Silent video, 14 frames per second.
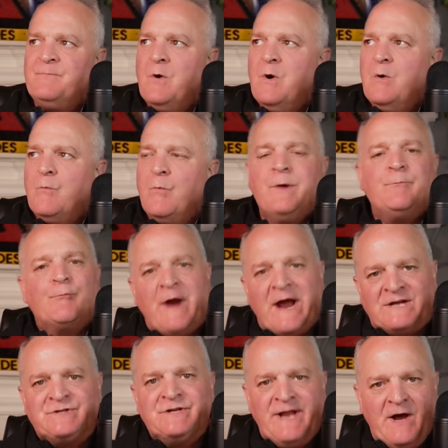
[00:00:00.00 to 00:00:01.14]

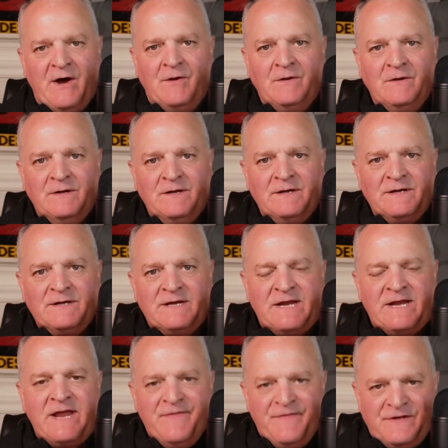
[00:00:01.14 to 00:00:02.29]
rationale
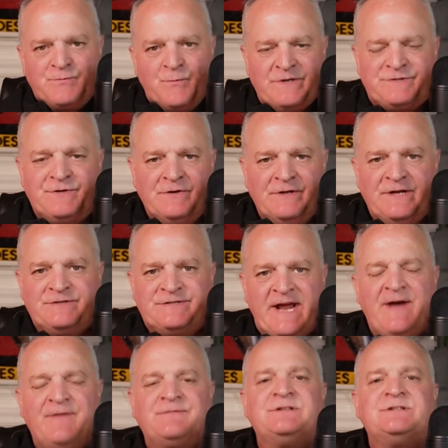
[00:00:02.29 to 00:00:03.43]
can these Western leaders
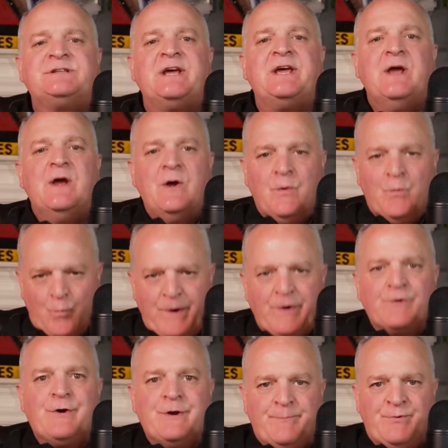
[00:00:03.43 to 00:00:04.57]
have to say we're
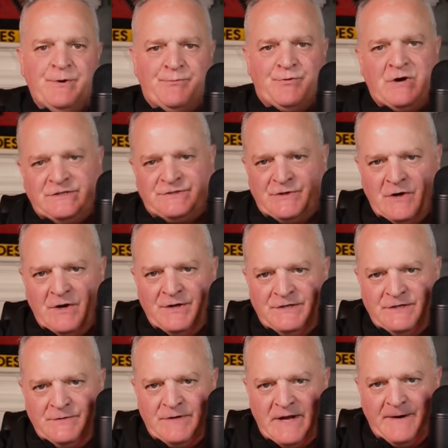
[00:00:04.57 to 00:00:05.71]
going to put pressure on
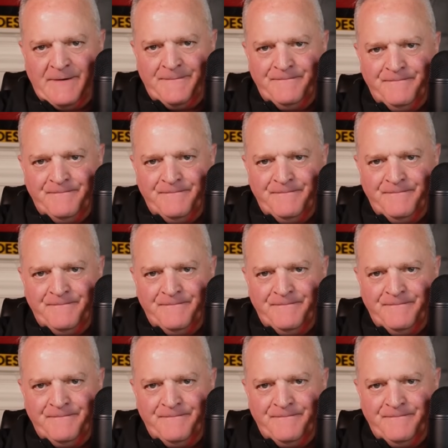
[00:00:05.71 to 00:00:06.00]
you now?